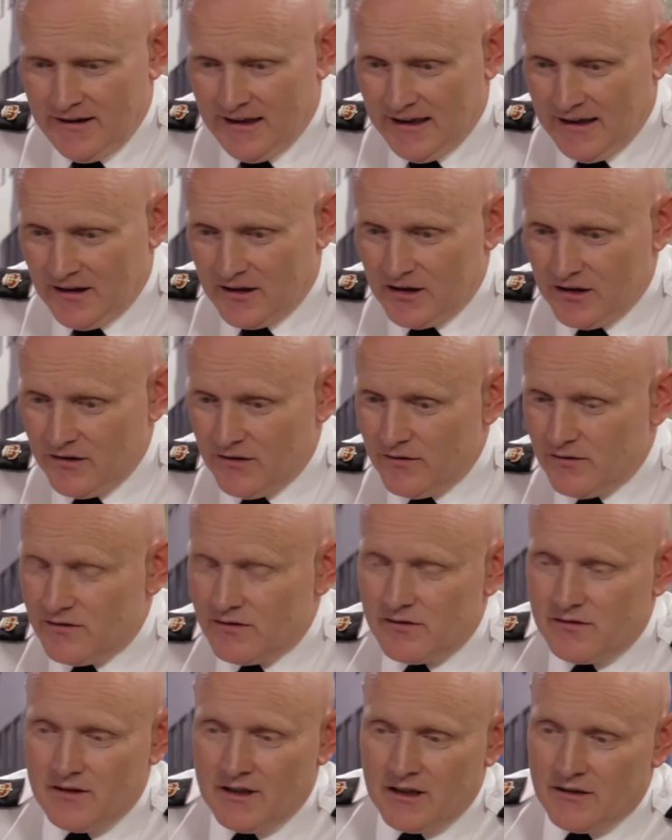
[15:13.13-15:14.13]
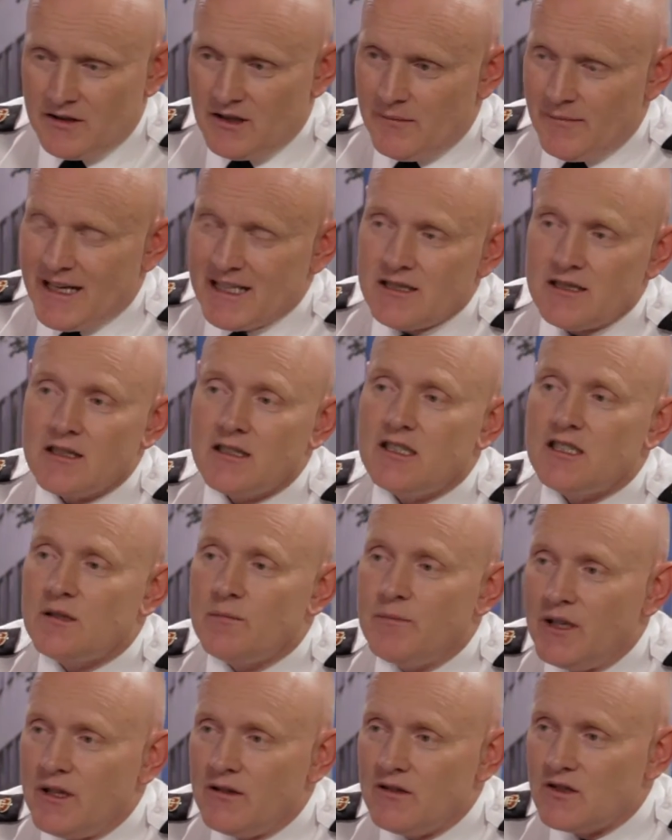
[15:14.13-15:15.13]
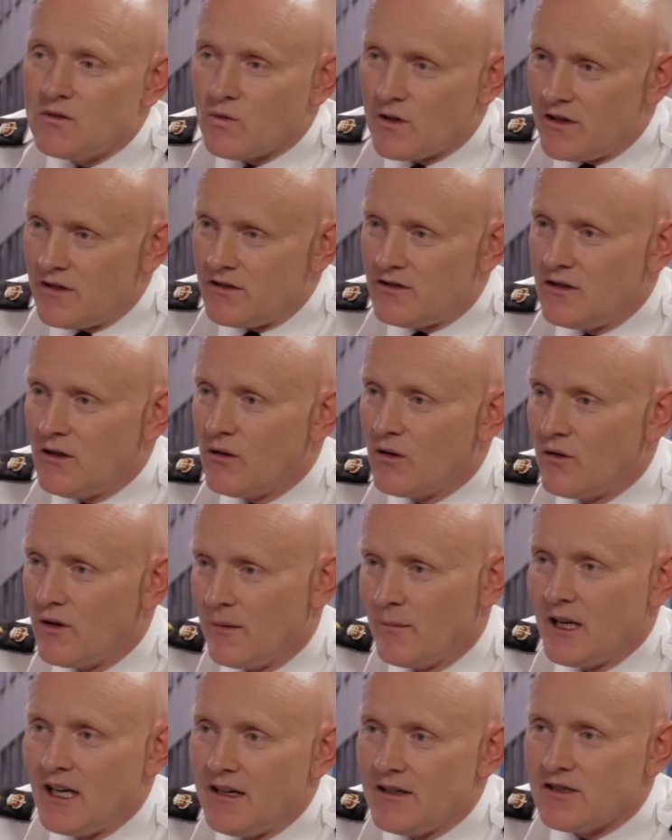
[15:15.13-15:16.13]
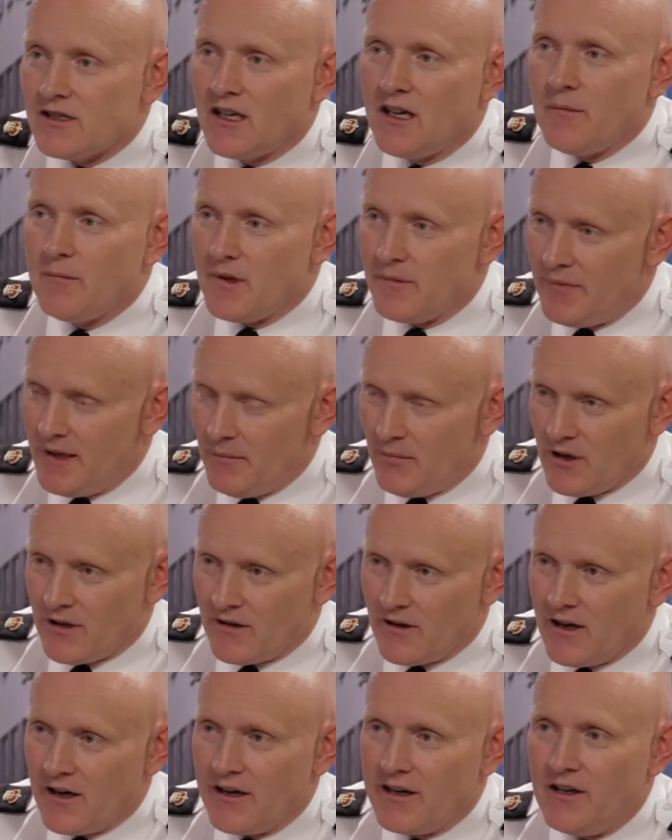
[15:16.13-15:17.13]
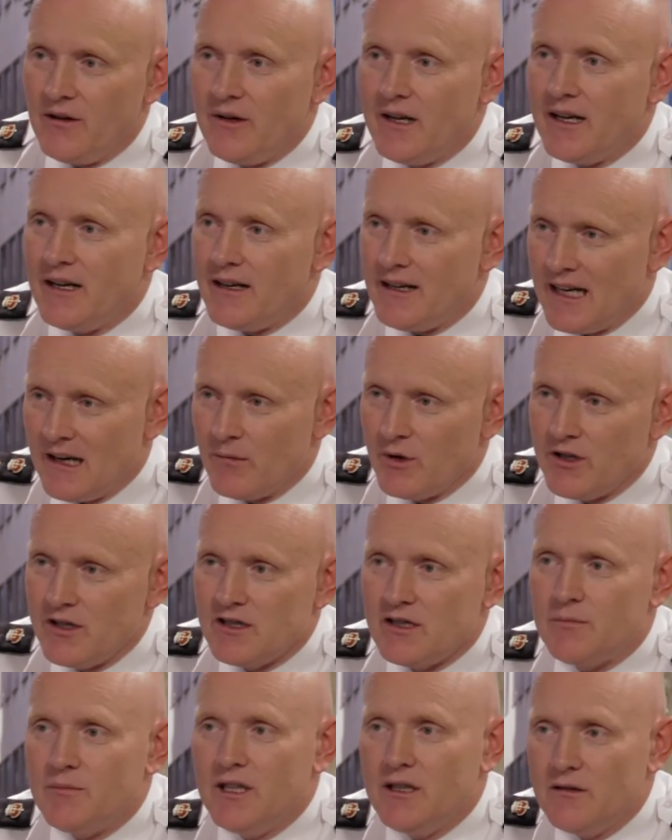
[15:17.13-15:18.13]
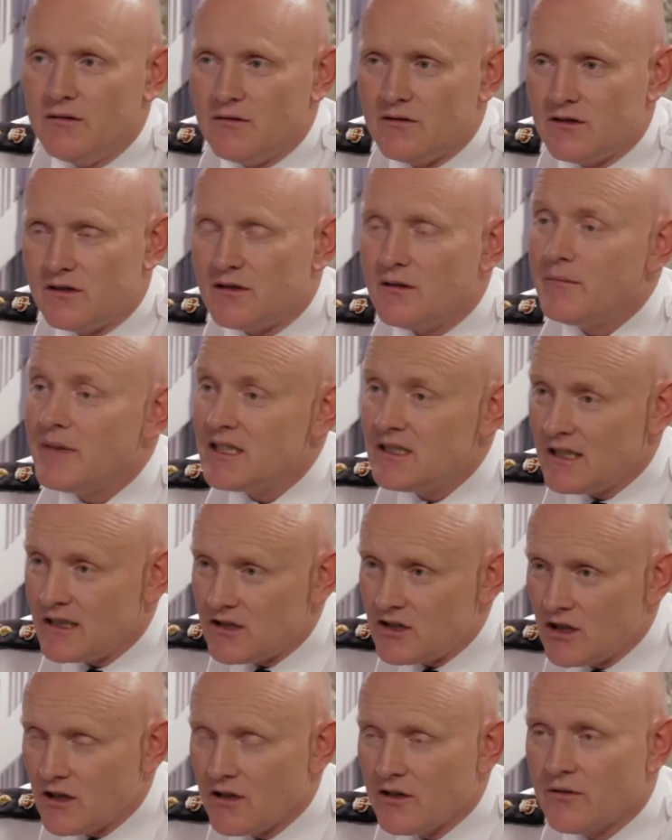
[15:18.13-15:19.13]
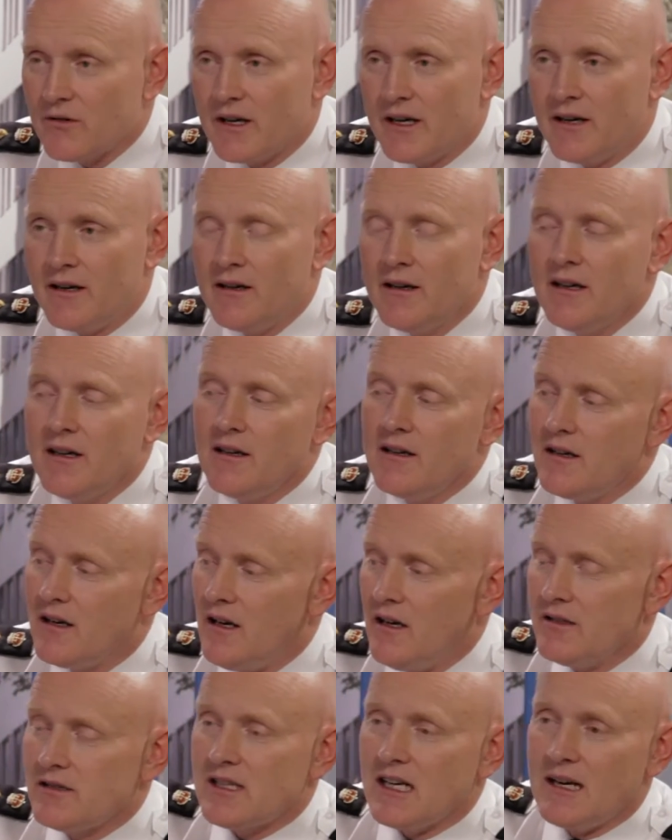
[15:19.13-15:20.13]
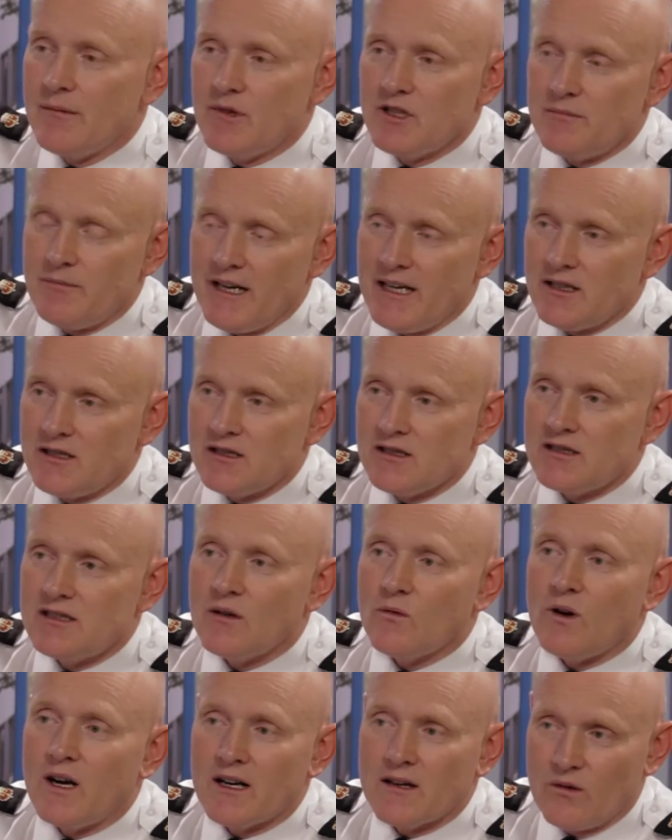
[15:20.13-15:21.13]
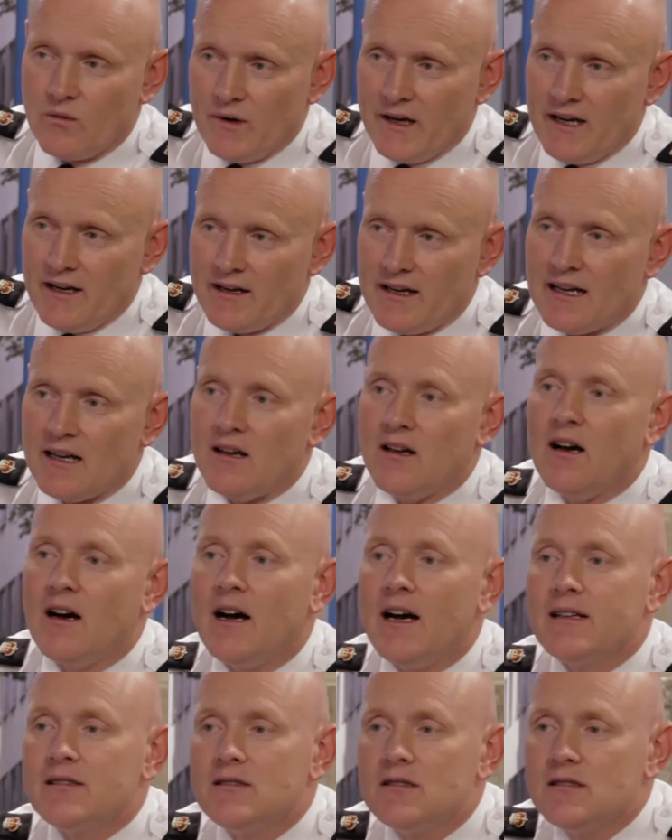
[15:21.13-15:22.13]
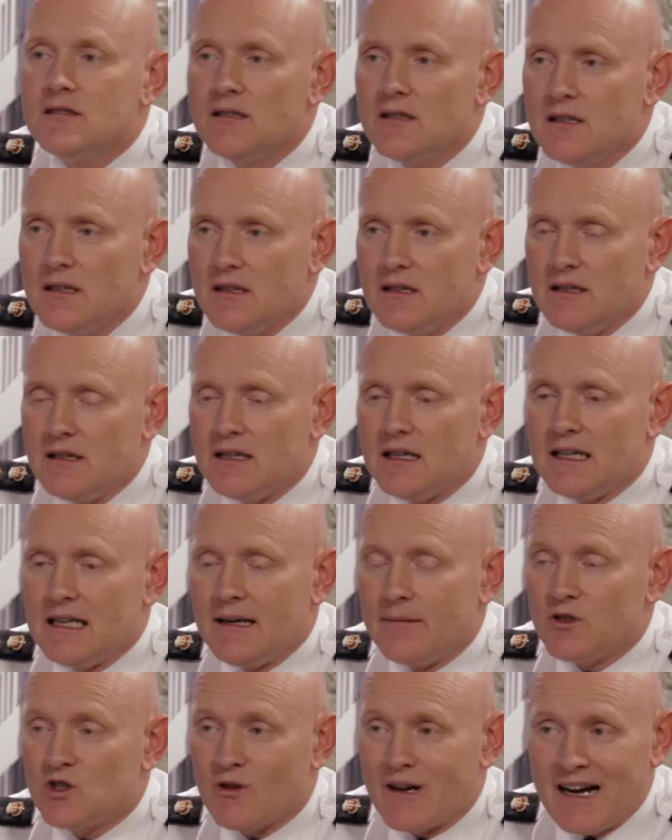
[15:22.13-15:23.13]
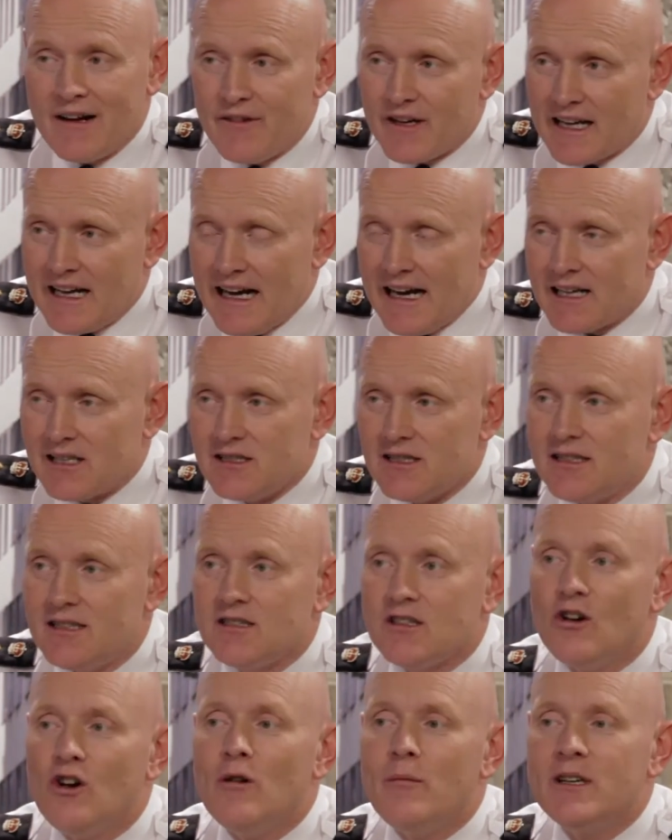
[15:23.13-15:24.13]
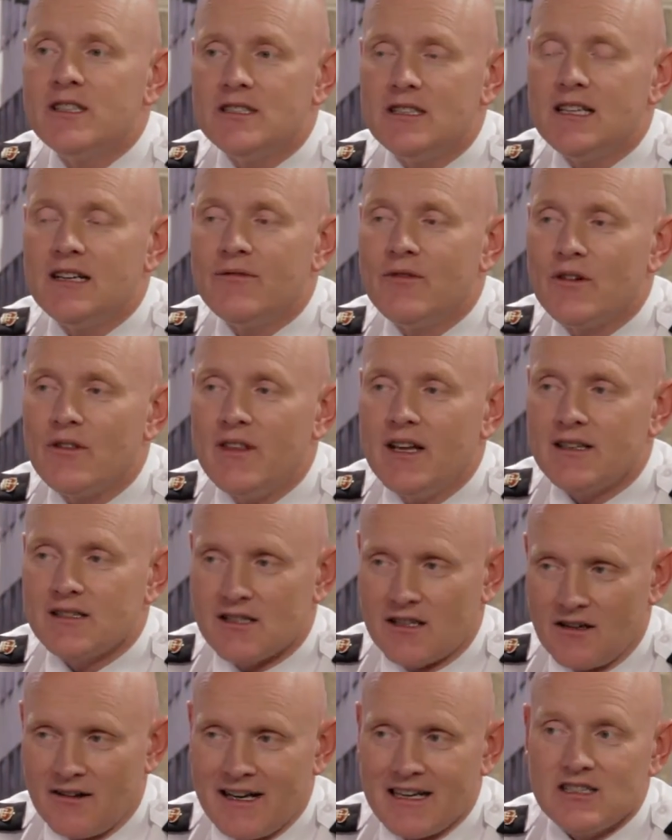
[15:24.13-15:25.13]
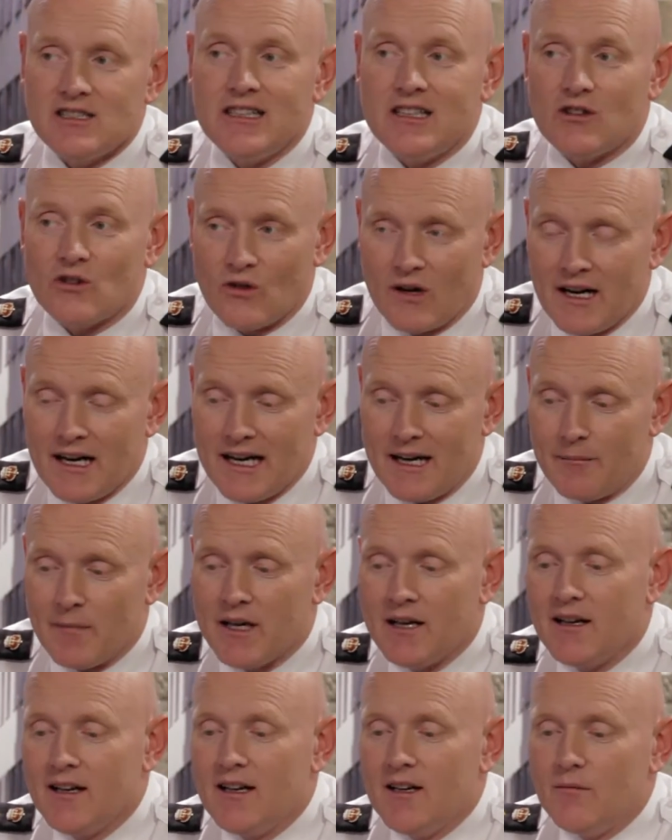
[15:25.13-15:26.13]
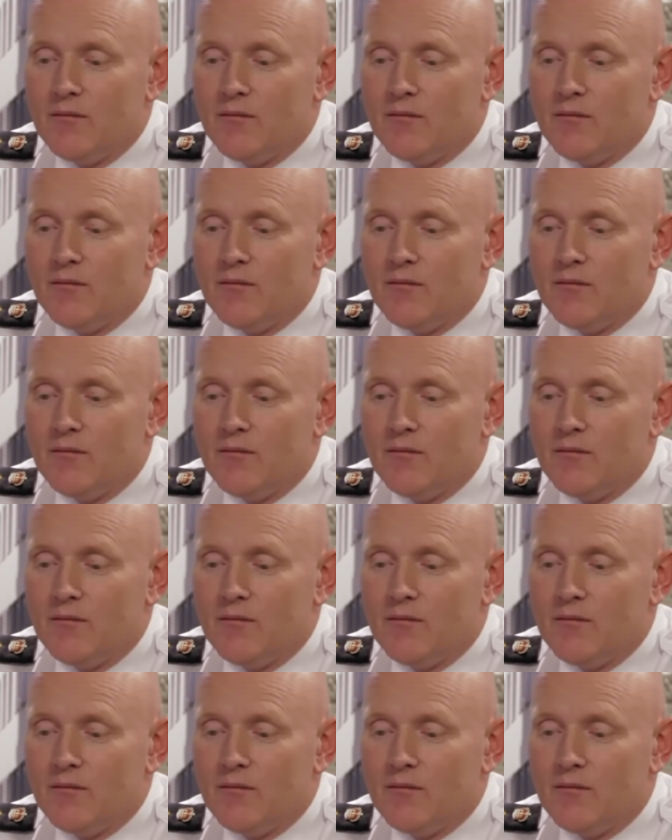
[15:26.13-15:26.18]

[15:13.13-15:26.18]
That includes, you know, domestic disputes where there's no criminal assault but people are arguing, neighbor disputes, missing children, Alzheimer's patients that walk away and get lost, traffic accidents, a whole bunch of different things that aren't actually crime,